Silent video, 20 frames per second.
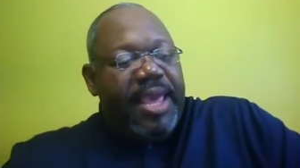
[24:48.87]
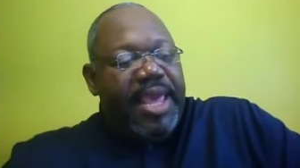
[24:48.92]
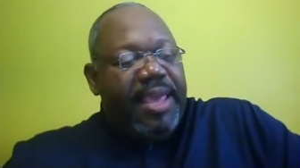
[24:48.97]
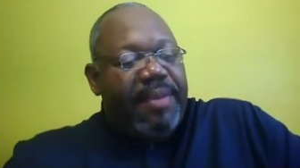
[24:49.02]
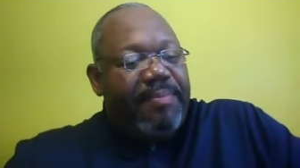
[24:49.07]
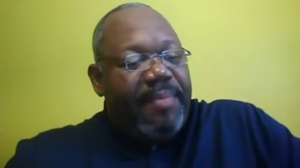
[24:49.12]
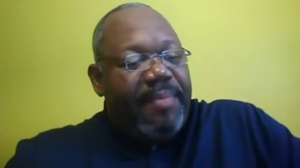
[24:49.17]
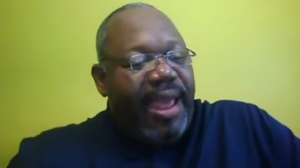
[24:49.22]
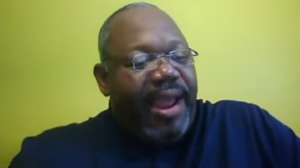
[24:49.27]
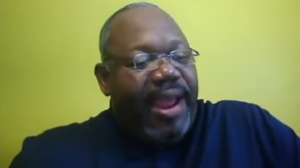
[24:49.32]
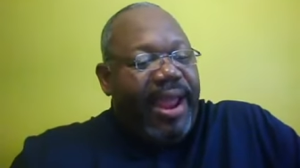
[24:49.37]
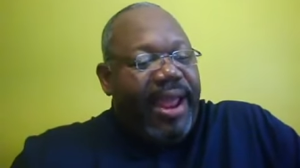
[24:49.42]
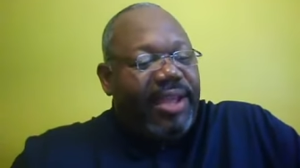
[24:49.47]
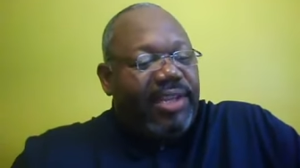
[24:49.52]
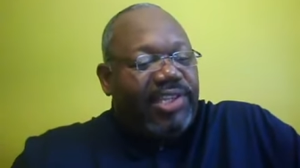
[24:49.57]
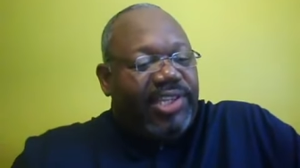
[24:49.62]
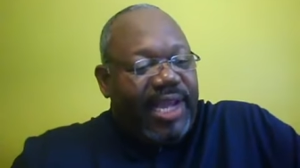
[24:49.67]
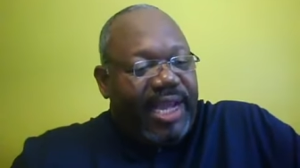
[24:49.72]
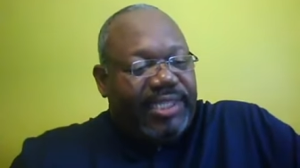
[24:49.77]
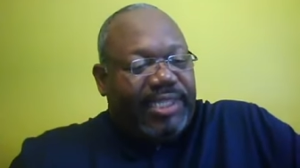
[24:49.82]
He
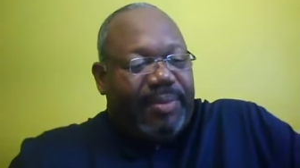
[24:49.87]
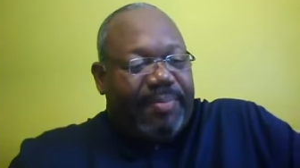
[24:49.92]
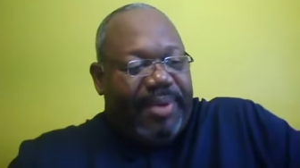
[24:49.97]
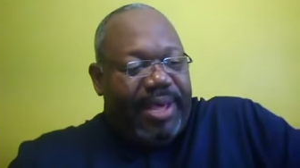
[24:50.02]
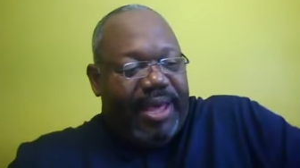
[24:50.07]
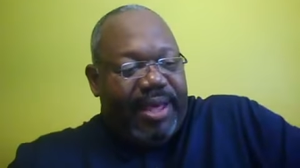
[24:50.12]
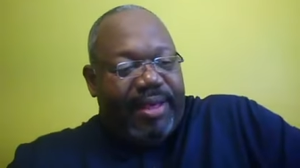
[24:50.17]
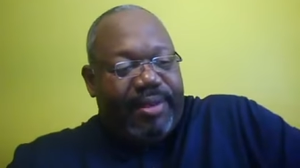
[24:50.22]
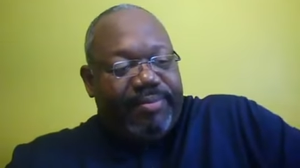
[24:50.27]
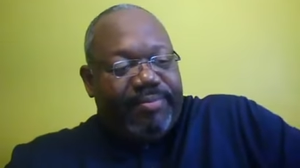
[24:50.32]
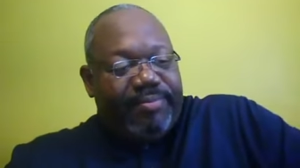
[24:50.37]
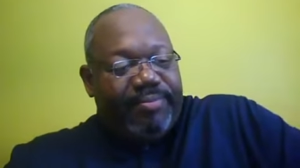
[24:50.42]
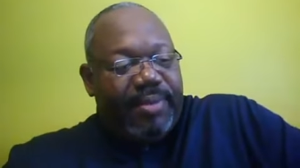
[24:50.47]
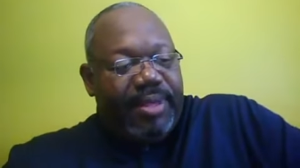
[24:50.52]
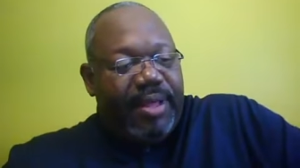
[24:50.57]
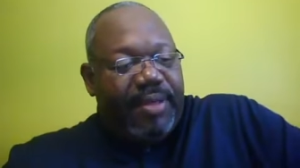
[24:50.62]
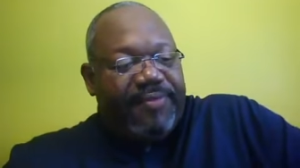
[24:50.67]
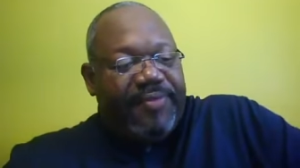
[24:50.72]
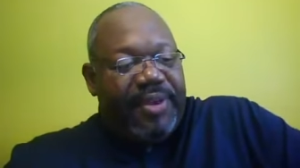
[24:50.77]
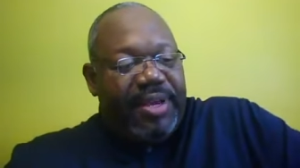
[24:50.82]
married Jezebel,
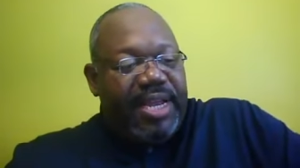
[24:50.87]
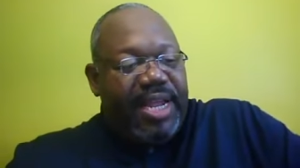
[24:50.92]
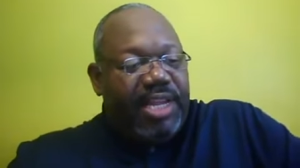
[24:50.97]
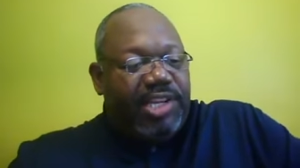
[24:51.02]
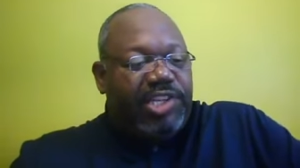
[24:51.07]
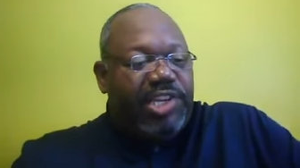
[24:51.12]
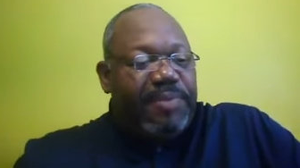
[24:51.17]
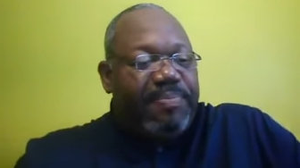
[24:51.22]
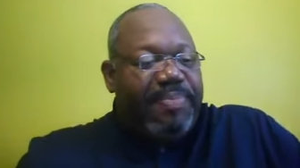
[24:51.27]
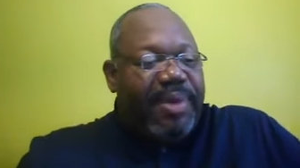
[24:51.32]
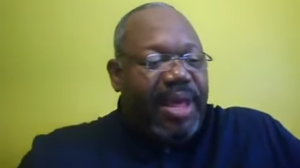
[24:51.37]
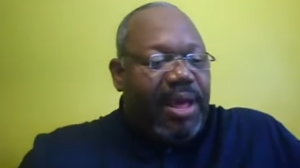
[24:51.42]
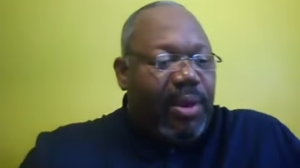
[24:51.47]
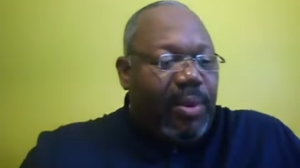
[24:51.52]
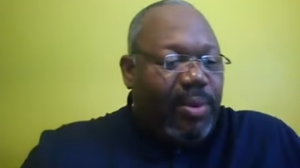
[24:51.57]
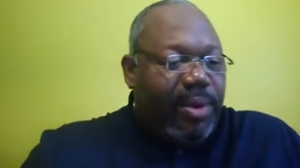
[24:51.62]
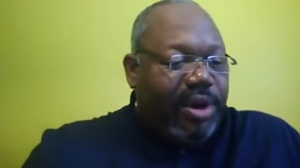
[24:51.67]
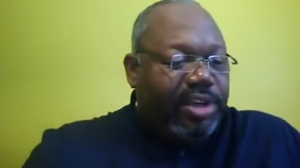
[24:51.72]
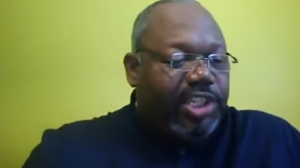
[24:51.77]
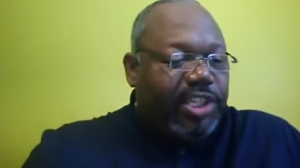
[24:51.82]
a Phoenician
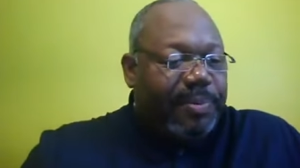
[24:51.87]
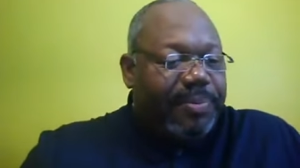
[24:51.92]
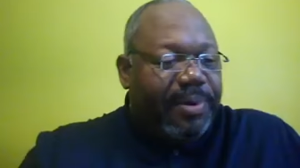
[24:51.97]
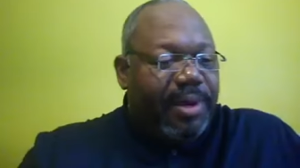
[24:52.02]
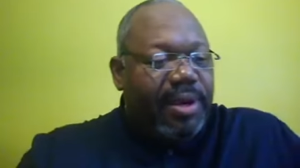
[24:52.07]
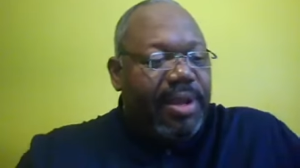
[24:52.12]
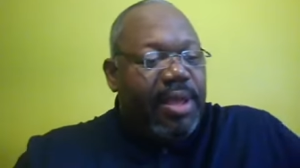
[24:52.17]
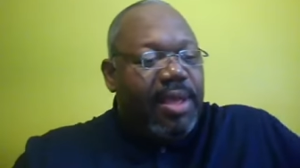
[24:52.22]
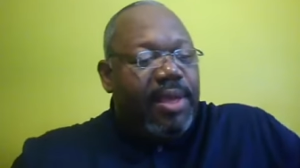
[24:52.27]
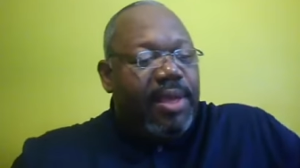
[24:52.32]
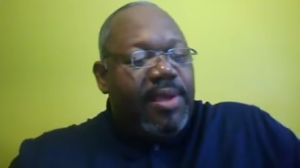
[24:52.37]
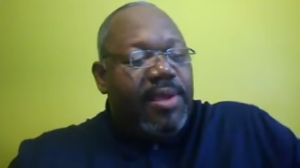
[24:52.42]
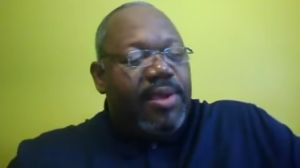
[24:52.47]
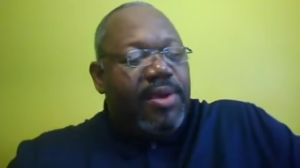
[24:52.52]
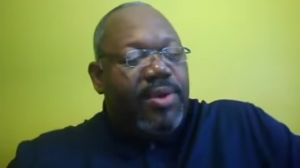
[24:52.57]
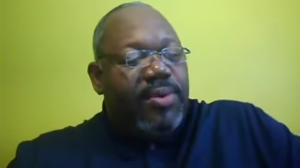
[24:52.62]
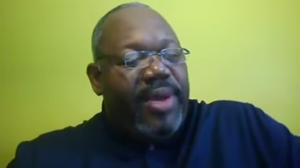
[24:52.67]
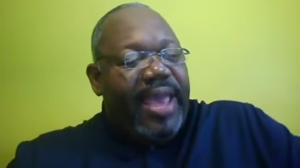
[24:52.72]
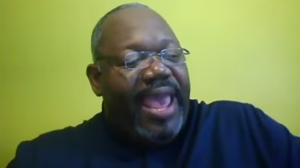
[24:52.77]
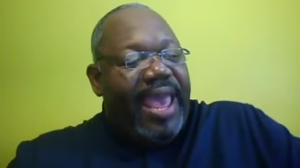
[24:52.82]
Baal worshiper
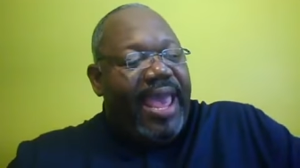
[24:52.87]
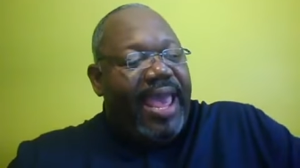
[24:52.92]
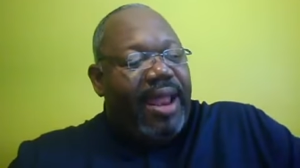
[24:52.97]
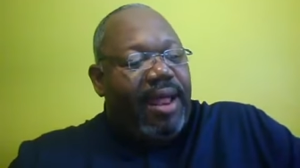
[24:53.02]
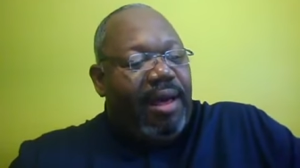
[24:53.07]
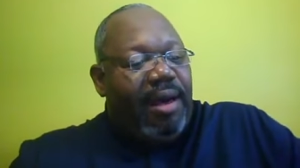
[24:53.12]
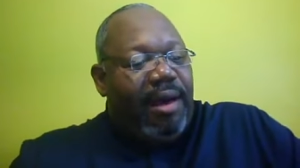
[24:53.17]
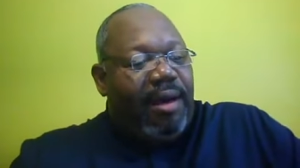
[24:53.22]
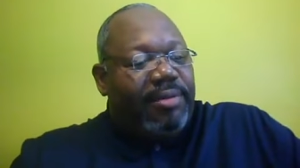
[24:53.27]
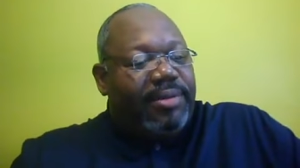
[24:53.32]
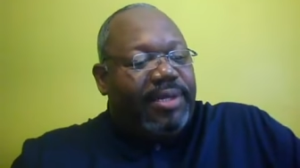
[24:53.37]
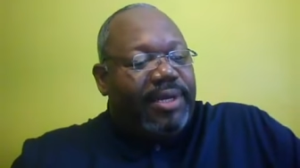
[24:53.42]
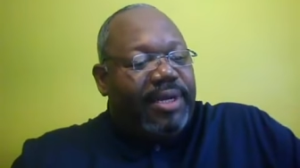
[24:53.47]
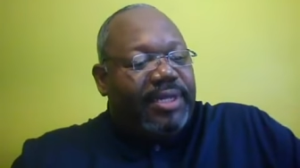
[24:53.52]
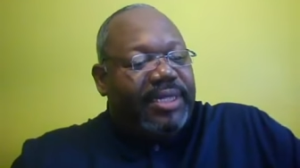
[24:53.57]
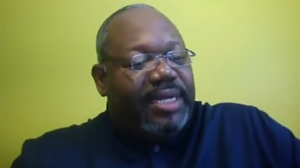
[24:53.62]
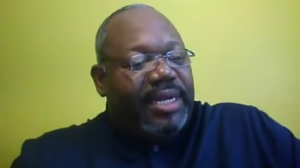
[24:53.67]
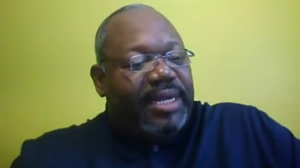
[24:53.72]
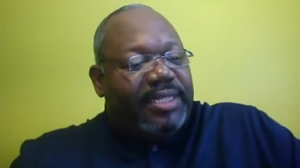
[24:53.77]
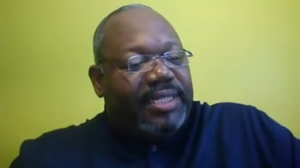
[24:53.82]
who had
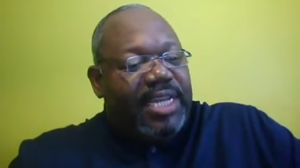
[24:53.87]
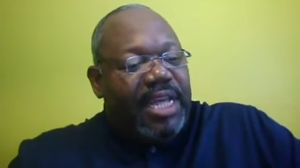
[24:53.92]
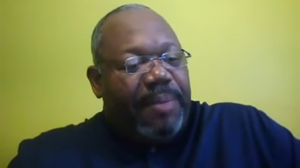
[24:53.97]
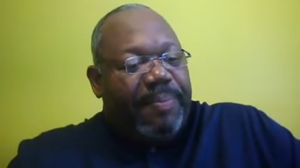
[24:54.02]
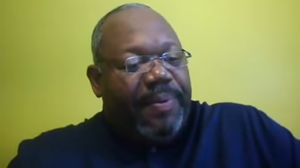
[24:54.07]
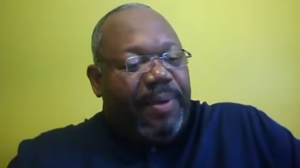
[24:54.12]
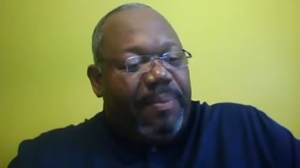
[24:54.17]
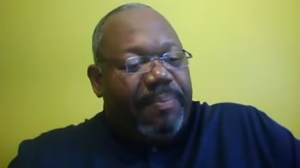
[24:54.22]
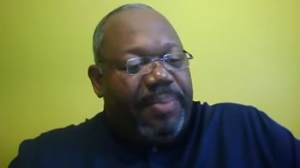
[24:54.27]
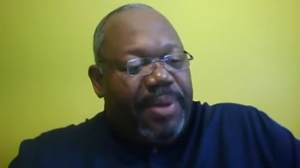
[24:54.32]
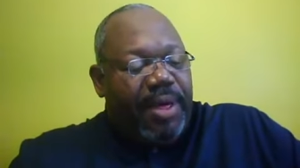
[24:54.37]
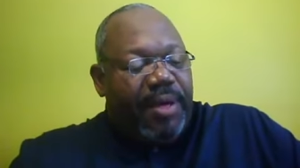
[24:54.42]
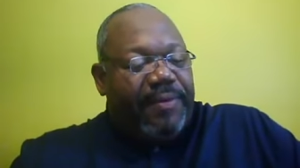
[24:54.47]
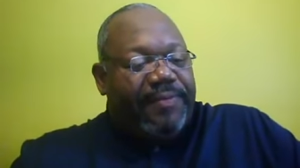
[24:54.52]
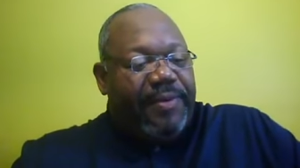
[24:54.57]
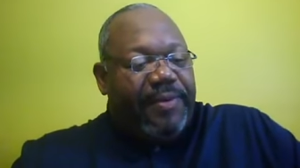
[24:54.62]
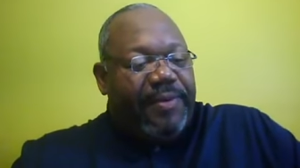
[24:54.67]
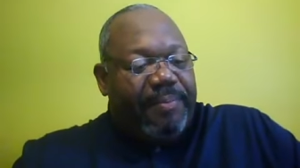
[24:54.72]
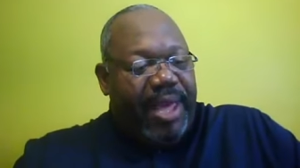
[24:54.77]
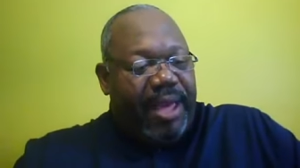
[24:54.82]
altars and a temple
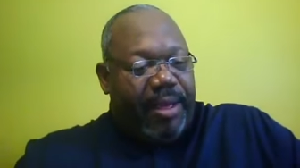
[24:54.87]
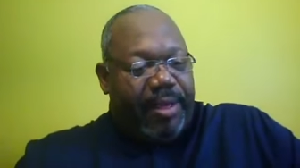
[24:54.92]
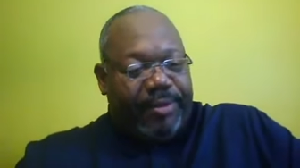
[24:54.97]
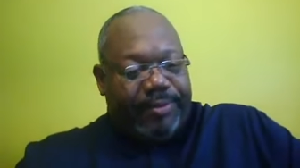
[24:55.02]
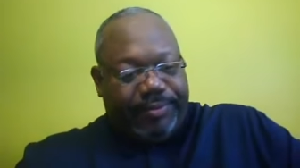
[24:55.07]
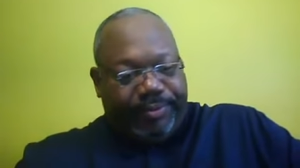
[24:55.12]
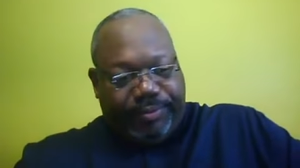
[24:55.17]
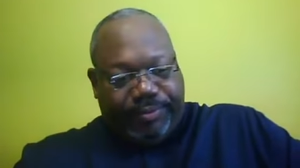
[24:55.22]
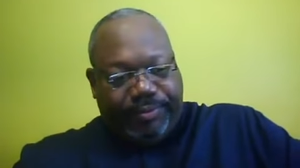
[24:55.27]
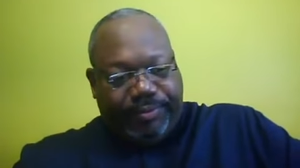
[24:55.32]
built for Baal.